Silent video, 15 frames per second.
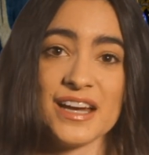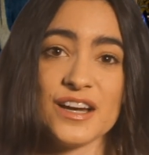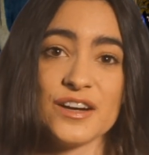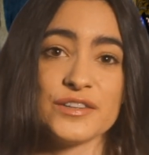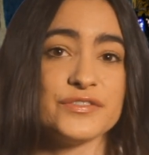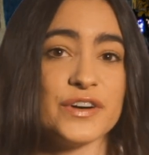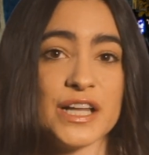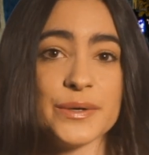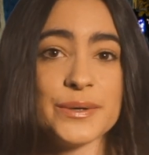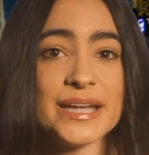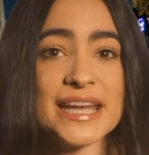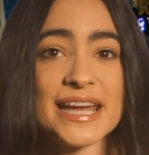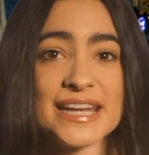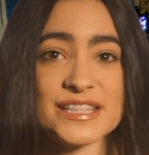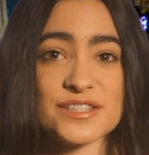
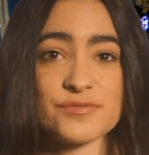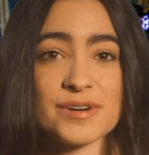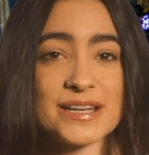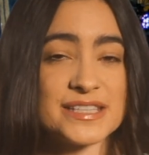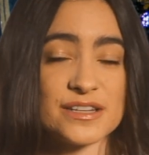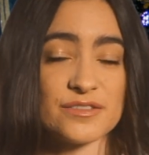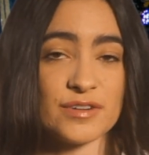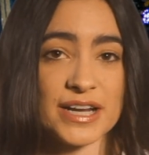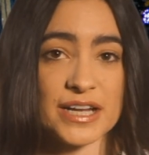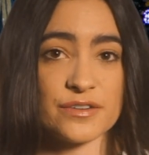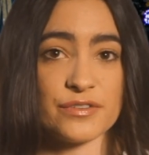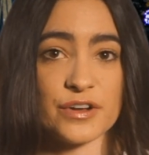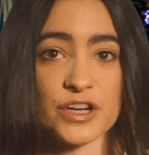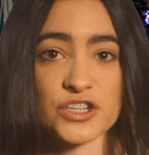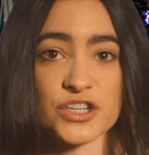Following its recent
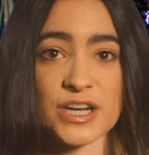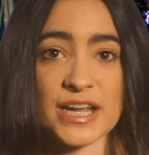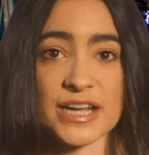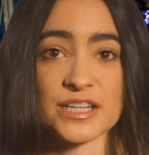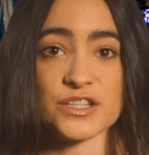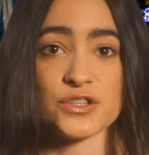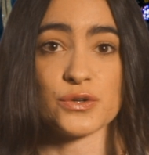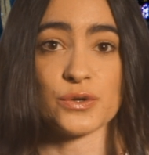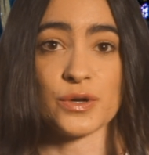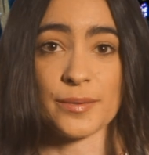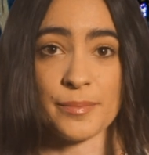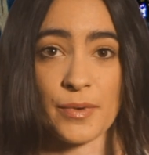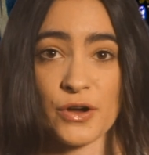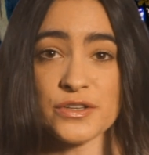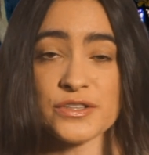reconversion into a
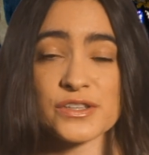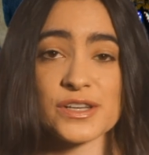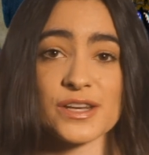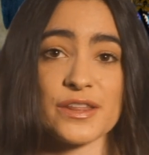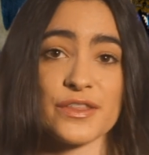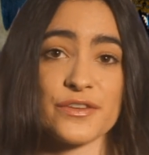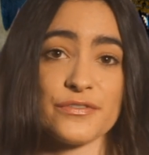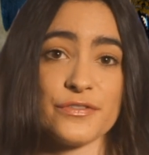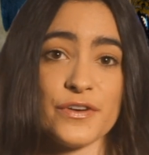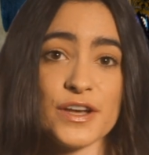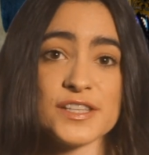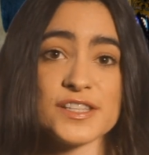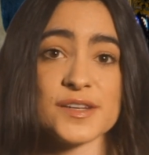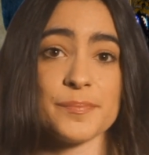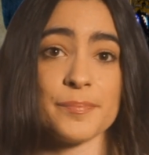mosque, the
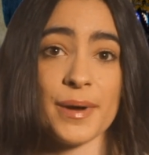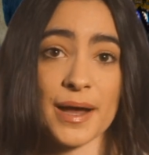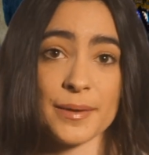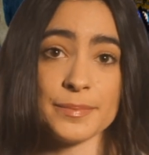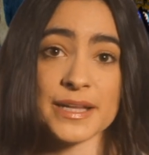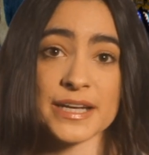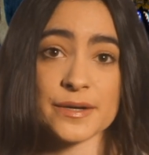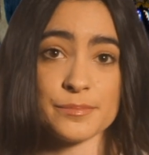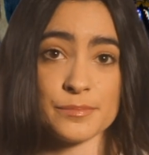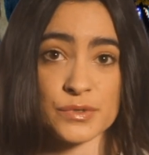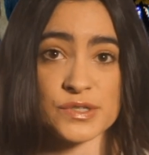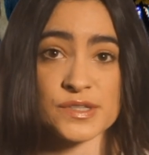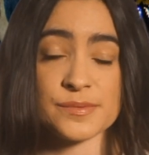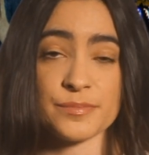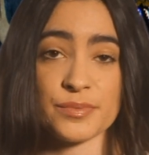first public
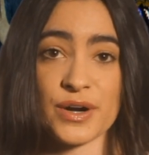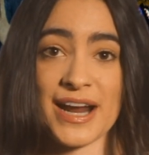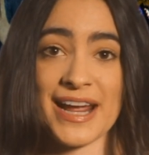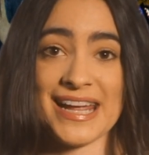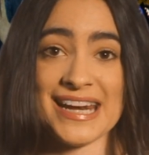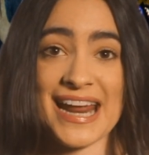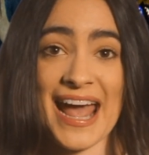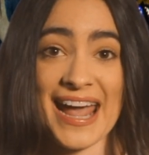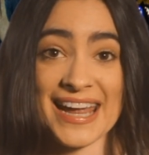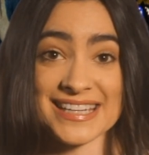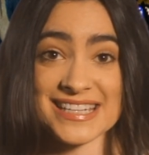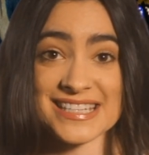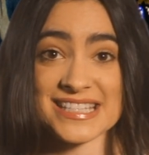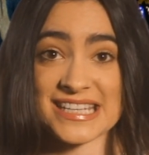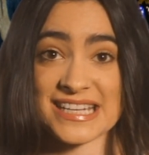Muslim prayer in
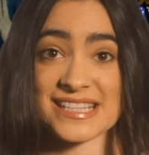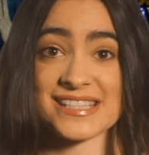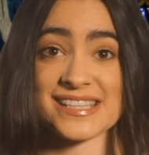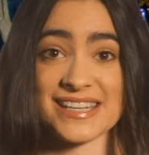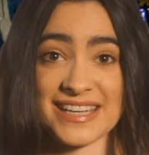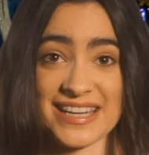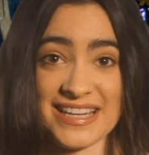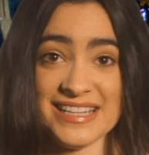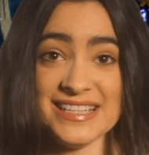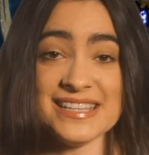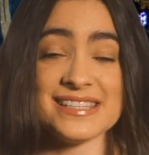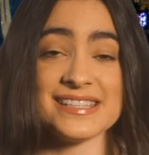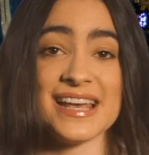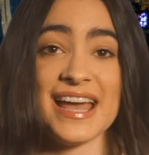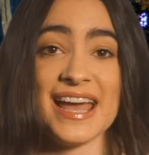86
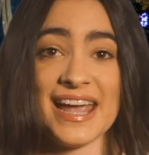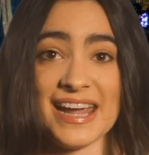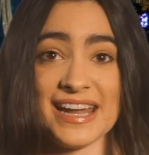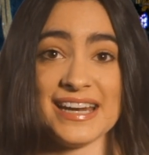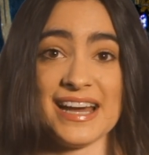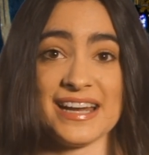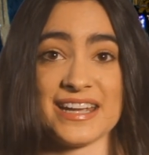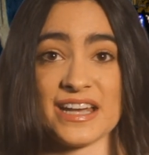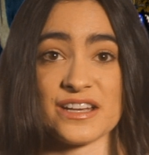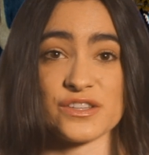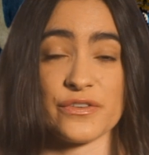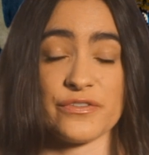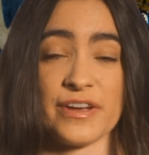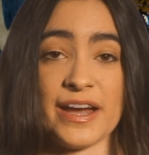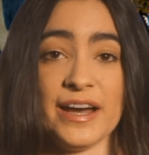years in Hagia
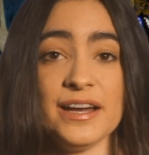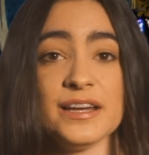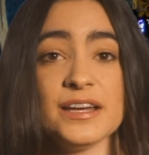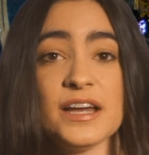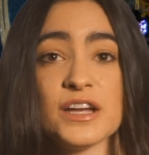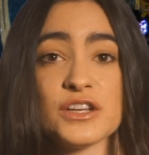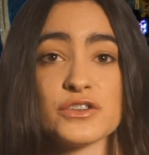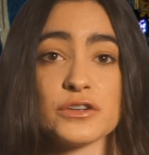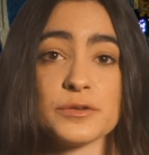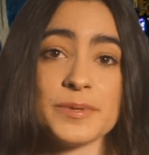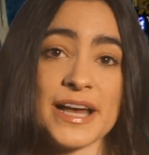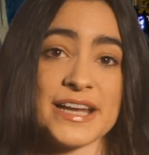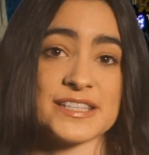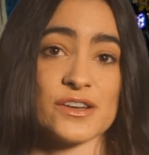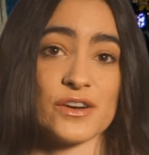Sophia took
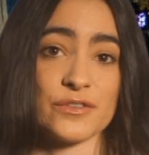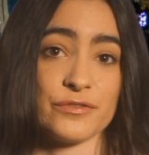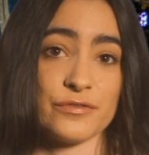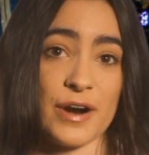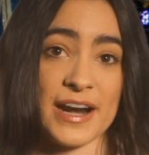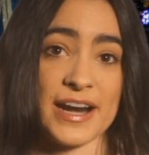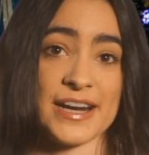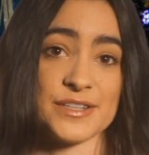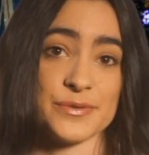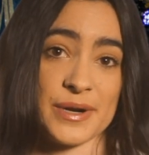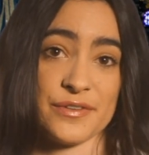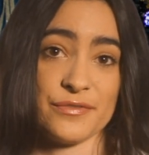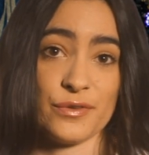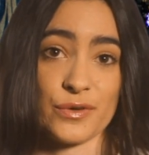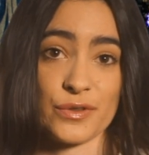place on Friday
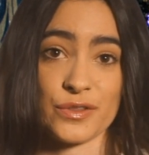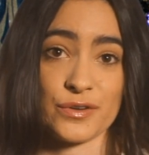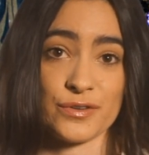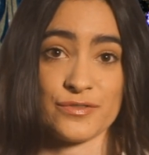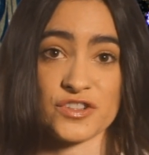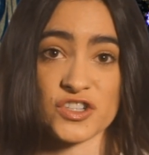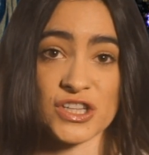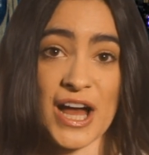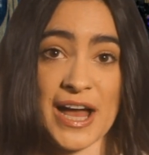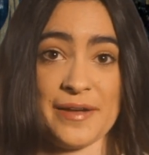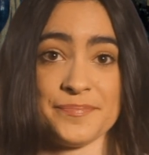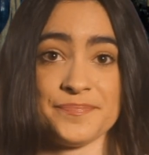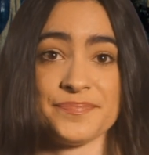24th of July.